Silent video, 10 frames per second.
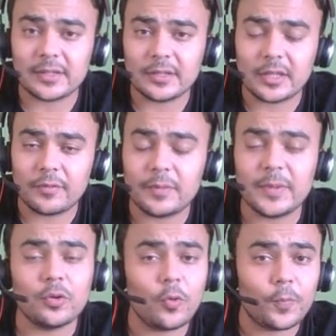There will be
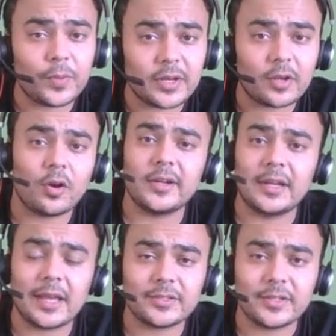no
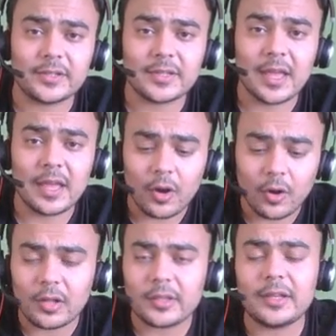pre-recorded lectures.
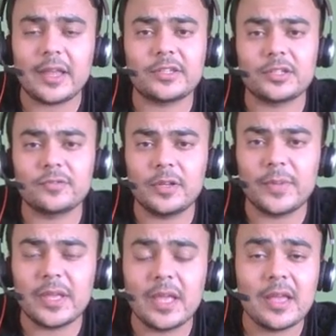All the lectures will
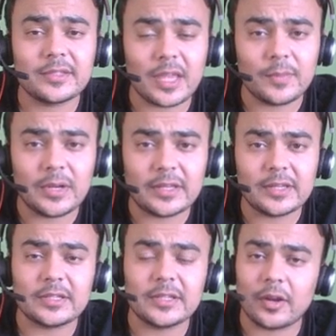be
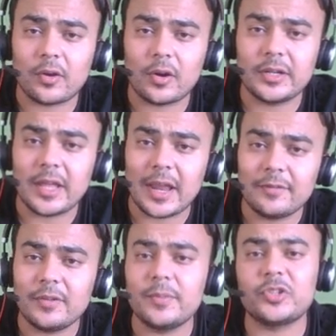simultaneously recorded
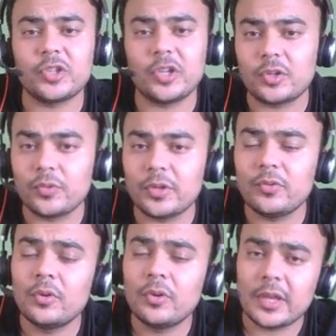and will be shared to you
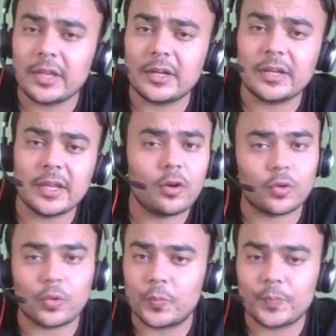in a day or
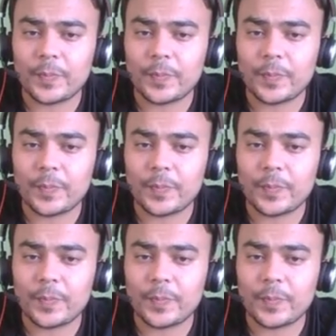two.